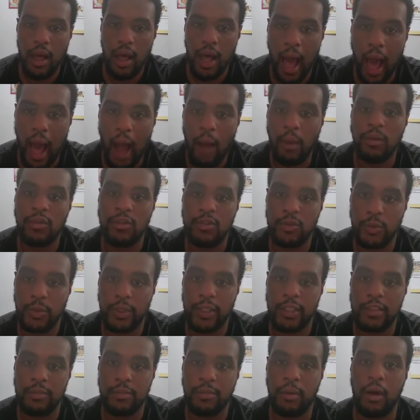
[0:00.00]
I was
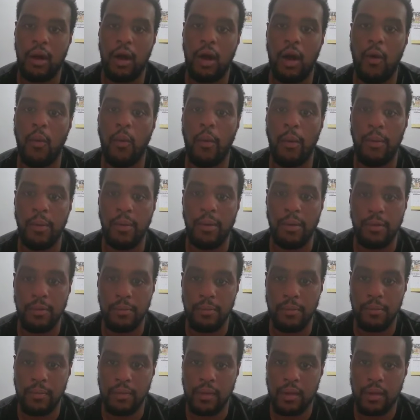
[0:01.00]
raised by all women.